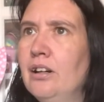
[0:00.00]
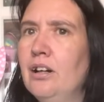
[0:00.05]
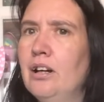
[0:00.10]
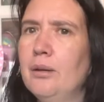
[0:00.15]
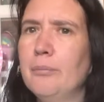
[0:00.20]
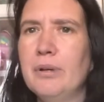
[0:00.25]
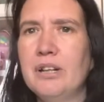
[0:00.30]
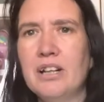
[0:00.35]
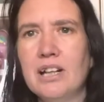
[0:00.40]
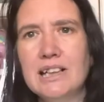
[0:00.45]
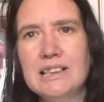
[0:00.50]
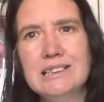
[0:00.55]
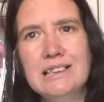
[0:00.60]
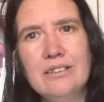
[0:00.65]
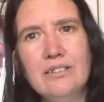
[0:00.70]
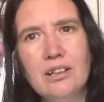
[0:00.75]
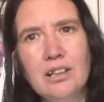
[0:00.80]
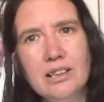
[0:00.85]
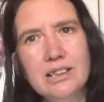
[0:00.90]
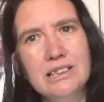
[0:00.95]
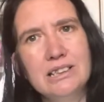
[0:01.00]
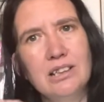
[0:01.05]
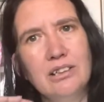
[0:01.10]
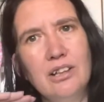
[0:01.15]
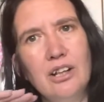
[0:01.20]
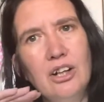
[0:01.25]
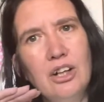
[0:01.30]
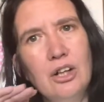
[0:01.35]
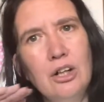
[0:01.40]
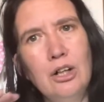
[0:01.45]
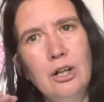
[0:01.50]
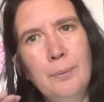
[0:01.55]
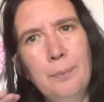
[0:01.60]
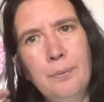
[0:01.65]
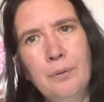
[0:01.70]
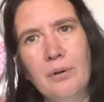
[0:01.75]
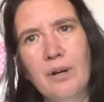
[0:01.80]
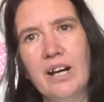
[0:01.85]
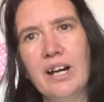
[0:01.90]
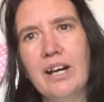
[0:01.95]
because they're all stood
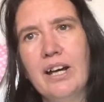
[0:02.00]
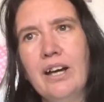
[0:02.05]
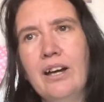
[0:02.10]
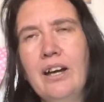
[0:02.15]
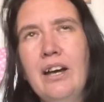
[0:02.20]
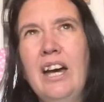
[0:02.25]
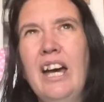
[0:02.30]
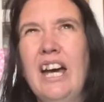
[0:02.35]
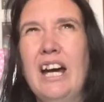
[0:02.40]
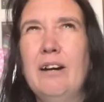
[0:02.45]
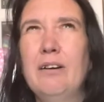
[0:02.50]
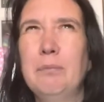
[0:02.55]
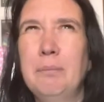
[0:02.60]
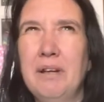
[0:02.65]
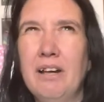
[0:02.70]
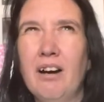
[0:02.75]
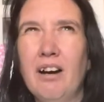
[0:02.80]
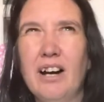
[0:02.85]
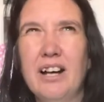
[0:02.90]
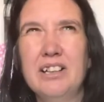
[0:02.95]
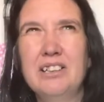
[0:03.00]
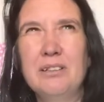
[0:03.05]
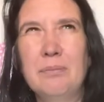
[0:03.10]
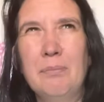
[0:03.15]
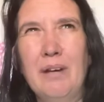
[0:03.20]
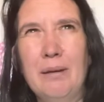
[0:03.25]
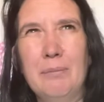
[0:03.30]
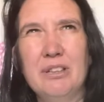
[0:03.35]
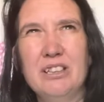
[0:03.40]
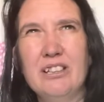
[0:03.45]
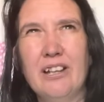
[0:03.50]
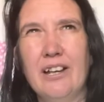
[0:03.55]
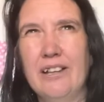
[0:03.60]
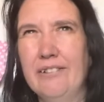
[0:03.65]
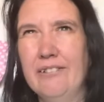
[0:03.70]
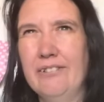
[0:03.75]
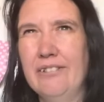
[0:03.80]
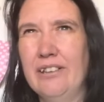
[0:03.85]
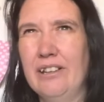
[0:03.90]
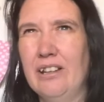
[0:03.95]
upright, it would be hard to maybe turn
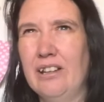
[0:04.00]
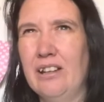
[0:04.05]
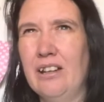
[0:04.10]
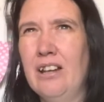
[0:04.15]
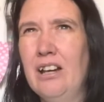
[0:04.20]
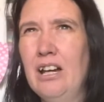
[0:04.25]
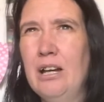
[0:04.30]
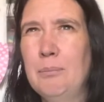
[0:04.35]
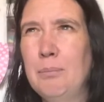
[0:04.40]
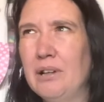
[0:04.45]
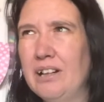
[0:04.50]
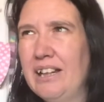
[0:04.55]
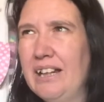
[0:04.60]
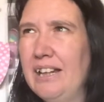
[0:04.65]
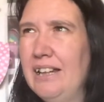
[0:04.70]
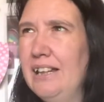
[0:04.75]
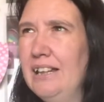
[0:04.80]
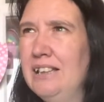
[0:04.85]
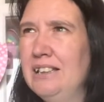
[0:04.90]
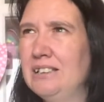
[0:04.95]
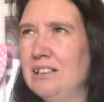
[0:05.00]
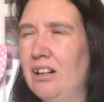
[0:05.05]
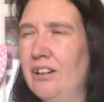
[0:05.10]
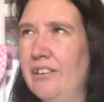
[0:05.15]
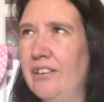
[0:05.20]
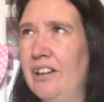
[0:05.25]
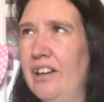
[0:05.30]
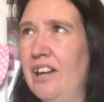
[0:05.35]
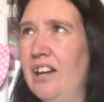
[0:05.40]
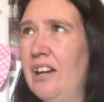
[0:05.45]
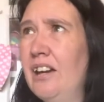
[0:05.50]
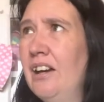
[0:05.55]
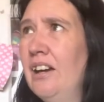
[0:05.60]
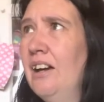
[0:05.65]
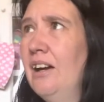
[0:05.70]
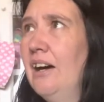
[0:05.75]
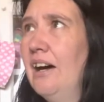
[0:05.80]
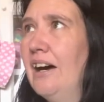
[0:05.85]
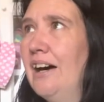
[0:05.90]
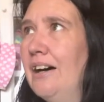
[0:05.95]
on the bunnies or the
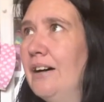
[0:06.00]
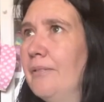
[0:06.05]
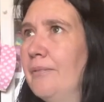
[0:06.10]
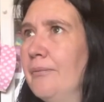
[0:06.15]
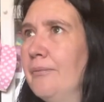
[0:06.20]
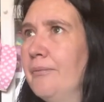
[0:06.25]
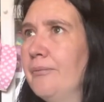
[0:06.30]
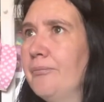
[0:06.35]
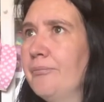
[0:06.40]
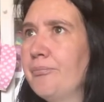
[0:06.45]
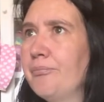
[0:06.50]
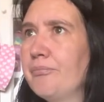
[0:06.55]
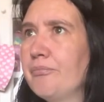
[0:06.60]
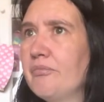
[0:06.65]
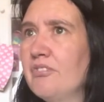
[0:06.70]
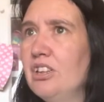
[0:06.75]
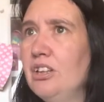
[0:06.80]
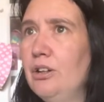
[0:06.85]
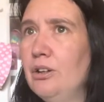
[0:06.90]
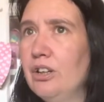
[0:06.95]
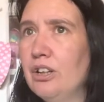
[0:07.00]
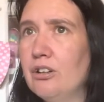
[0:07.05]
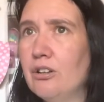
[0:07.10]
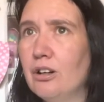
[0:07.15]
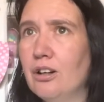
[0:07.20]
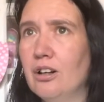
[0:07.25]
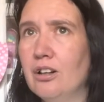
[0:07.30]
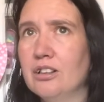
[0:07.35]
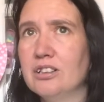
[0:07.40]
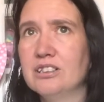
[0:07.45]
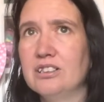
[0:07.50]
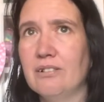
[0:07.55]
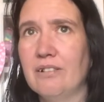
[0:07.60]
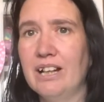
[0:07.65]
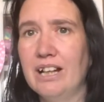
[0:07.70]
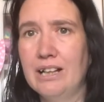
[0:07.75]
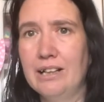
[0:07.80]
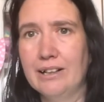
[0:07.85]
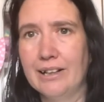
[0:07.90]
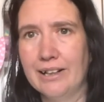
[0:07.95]
um, unicorns or
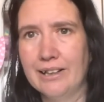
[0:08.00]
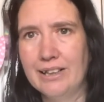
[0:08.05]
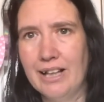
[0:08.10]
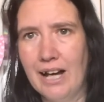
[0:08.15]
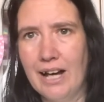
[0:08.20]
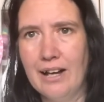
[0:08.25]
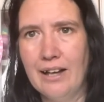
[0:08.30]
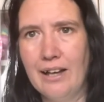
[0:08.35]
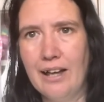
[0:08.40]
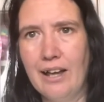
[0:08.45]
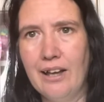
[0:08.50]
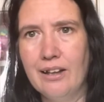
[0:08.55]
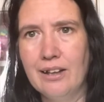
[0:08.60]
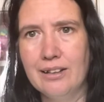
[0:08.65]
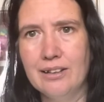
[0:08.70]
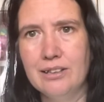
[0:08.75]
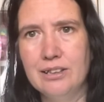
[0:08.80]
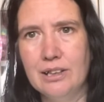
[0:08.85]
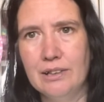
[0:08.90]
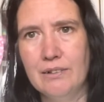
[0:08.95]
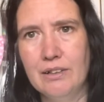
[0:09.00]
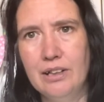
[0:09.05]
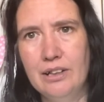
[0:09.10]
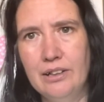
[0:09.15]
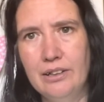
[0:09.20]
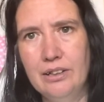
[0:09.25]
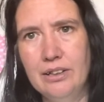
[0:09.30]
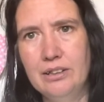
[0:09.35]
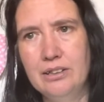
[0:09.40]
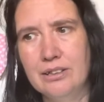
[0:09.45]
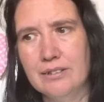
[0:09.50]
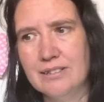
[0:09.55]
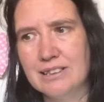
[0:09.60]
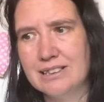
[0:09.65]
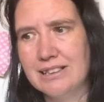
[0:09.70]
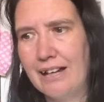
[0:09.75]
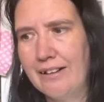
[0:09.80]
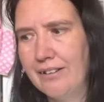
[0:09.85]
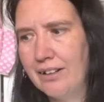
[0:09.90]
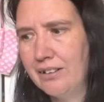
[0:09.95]
anything like that into a Looney Tunes
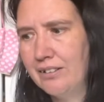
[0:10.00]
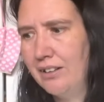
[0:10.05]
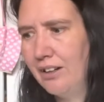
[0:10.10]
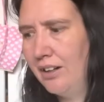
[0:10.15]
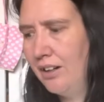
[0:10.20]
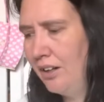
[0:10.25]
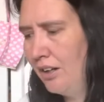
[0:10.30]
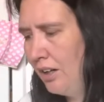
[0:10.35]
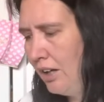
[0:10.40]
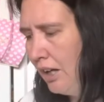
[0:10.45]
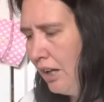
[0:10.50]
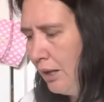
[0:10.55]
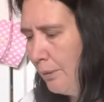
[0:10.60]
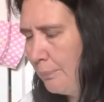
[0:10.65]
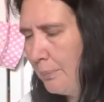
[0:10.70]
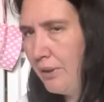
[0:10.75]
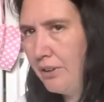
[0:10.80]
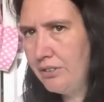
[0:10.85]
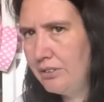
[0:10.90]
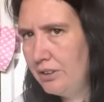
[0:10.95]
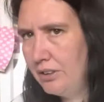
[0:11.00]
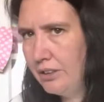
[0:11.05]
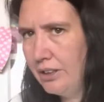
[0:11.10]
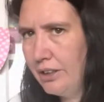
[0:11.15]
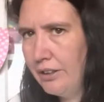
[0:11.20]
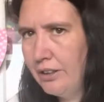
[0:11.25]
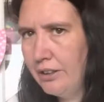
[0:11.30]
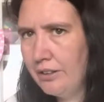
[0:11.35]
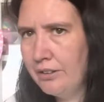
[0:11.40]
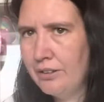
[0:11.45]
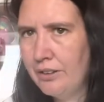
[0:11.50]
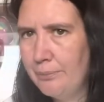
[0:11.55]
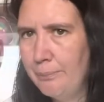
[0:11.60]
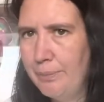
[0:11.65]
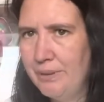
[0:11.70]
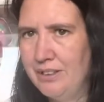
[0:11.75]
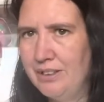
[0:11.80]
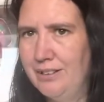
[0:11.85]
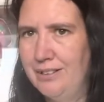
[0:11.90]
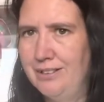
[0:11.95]
character. But do you know who could be
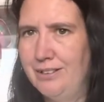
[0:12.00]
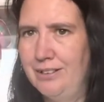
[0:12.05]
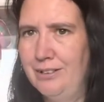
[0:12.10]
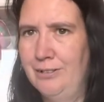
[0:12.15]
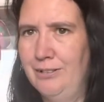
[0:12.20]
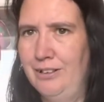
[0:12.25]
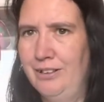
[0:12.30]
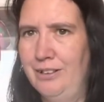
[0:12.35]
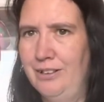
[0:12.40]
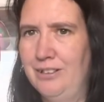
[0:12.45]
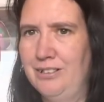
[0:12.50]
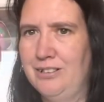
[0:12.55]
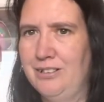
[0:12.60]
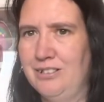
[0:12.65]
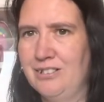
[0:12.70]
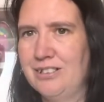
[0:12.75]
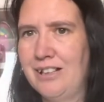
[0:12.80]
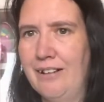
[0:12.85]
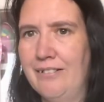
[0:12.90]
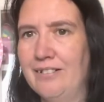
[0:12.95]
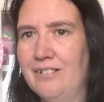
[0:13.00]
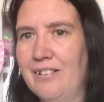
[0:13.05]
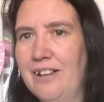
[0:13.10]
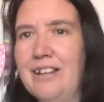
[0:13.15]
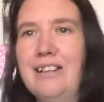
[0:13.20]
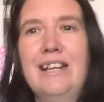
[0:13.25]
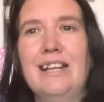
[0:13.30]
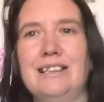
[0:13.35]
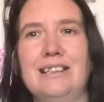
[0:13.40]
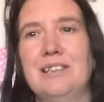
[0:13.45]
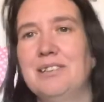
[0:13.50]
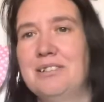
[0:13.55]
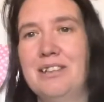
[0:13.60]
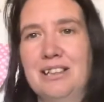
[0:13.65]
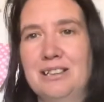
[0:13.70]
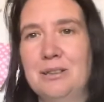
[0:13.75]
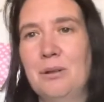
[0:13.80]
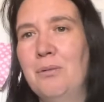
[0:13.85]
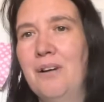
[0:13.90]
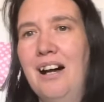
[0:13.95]
turned into a Looney Tunes character? And this is
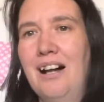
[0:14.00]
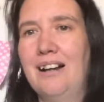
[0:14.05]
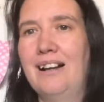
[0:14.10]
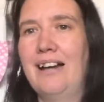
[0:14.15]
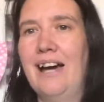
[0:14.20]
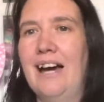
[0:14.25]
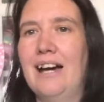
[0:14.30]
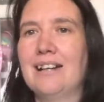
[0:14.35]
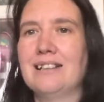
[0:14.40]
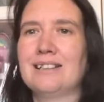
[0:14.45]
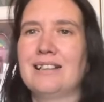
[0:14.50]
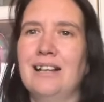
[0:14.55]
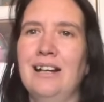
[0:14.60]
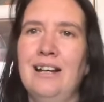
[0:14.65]
just a wild guess.